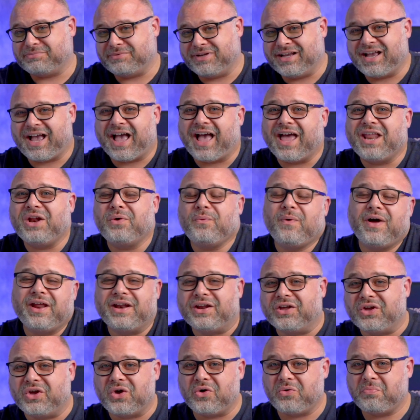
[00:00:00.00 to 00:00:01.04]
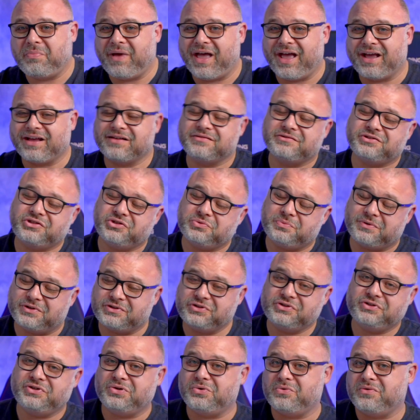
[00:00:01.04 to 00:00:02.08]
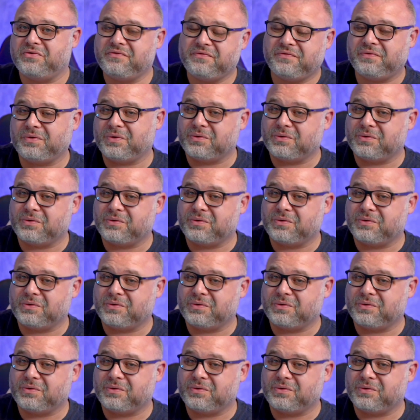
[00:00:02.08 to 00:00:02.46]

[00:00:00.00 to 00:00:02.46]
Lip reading: me kind of want to go back and switch to it full